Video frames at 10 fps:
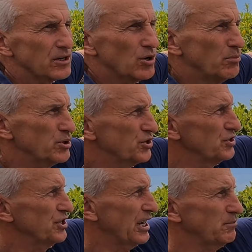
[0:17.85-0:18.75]

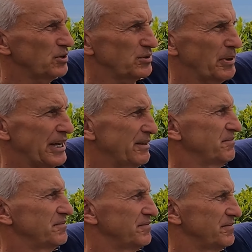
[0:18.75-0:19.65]
combustion chambers about
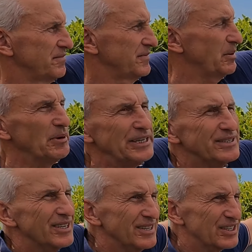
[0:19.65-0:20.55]
1
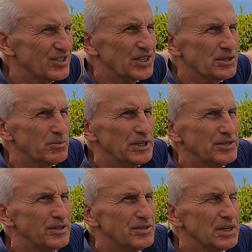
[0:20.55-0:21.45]
meter, that's 6
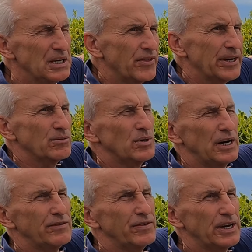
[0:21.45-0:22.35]
meters. Then it will
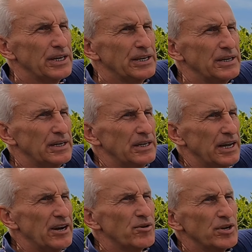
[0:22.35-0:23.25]
have a
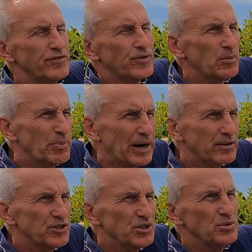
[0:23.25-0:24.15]
area for a
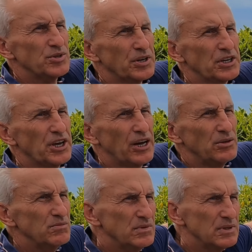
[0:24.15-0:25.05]
parachute and a
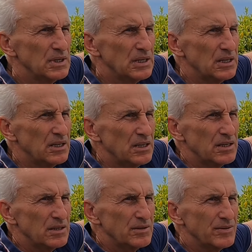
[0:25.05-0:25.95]
cone,
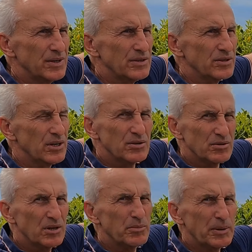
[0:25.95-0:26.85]
you know, so it's
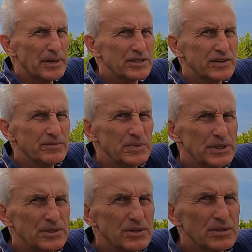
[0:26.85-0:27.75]
going to be about 7 meters.